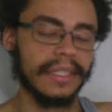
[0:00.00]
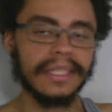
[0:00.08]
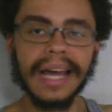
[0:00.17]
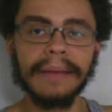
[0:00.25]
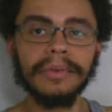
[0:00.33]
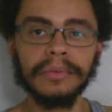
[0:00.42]

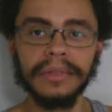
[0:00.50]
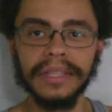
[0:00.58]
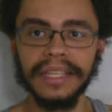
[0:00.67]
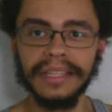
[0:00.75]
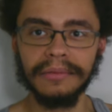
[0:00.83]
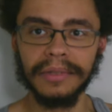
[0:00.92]
Stop it
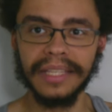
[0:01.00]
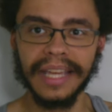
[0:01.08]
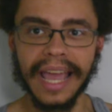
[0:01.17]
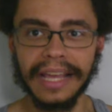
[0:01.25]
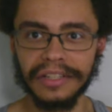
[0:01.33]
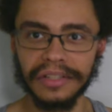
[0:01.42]
with
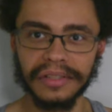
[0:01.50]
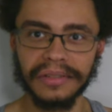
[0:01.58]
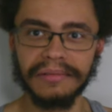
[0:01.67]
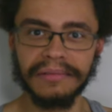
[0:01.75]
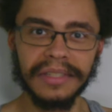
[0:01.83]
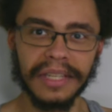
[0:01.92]
the
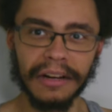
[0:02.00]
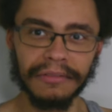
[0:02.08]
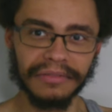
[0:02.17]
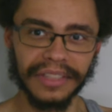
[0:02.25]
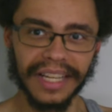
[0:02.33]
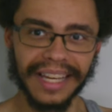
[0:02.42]
anxious
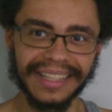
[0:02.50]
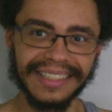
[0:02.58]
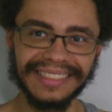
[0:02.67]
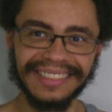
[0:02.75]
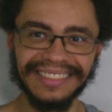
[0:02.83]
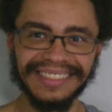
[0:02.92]
self,
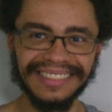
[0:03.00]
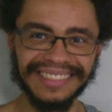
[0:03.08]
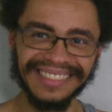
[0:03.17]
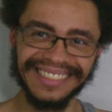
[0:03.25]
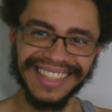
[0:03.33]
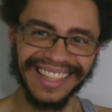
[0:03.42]
like
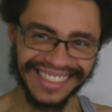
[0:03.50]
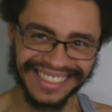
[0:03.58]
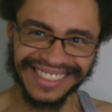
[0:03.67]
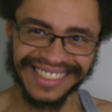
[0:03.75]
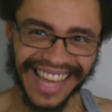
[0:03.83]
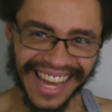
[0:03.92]

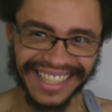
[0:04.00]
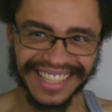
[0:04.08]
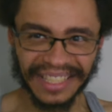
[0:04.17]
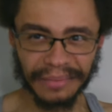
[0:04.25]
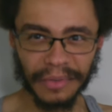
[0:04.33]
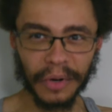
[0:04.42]

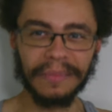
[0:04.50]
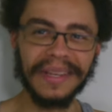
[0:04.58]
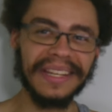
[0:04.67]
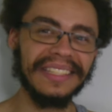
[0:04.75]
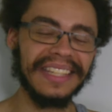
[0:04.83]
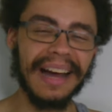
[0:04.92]
sadness,
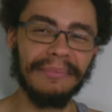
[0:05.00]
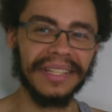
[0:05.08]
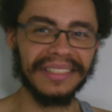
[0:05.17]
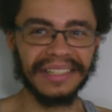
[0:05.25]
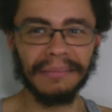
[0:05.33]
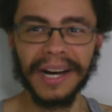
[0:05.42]
mopey. Stop
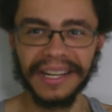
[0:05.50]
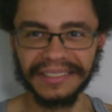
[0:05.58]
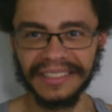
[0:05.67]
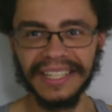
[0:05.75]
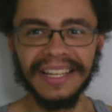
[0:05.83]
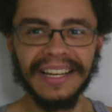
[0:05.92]
it. Come
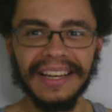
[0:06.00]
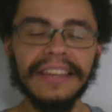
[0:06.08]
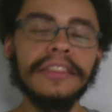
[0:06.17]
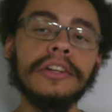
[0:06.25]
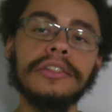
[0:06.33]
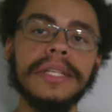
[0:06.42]
on.
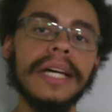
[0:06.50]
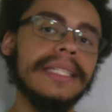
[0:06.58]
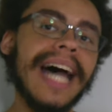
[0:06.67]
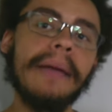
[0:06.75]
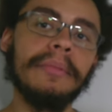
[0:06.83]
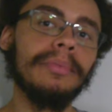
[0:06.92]
There's a
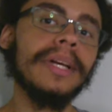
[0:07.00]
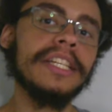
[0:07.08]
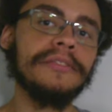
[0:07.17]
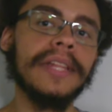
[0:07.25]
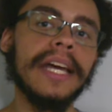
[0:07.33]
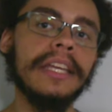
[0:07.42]
time and
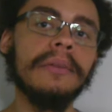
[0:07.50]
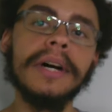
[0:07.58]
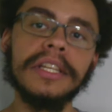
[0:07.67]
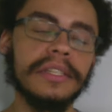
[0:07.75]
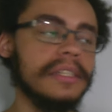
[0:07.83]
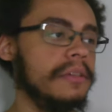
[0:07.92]
place for that. You
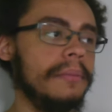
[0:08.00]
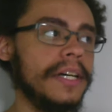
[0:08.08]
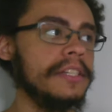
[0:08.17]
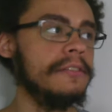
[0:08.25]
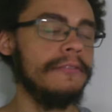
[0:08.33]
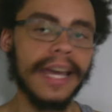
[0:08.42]

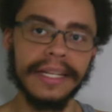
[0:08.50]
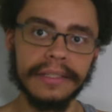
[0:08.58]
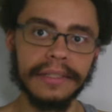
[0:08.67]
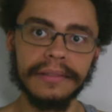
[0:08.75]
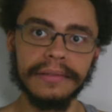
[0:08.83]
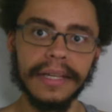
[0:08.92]
must
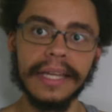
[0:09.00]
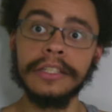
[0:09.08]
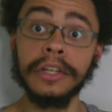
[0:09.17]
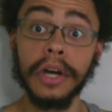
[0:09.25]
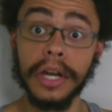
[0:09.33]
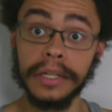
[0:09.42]
vent.
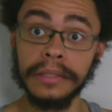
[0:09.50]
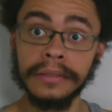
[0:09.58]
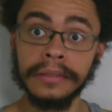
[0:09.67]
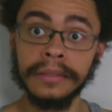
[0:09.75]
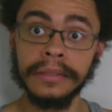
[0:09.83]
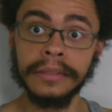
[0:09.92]
It's good.
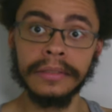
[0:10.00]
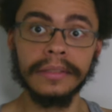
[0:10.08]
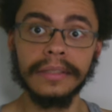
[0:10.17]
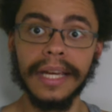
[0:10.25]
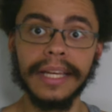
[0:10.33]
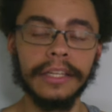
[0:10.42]

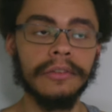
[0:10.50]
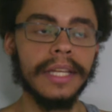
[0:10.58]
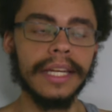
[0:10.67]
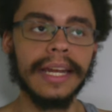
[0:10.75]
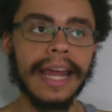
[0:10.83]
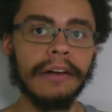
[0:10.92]
Like, you
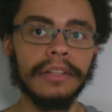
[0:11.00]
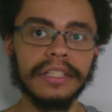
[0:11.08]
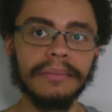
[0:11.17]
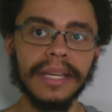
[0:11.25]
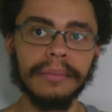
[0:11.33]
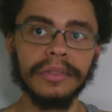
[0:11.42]
need an
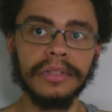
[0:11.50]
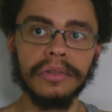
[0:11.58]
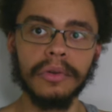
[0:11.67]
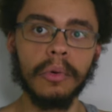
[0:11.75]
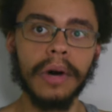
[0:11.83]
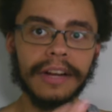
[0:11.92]
outlet to be able
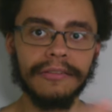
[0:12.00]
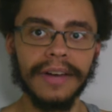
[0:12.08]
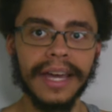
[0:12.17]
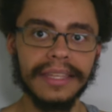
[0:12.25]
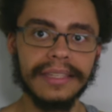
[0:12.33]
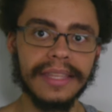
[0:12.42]
to
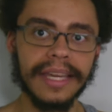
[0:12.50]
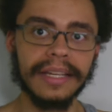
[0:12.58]
quantify these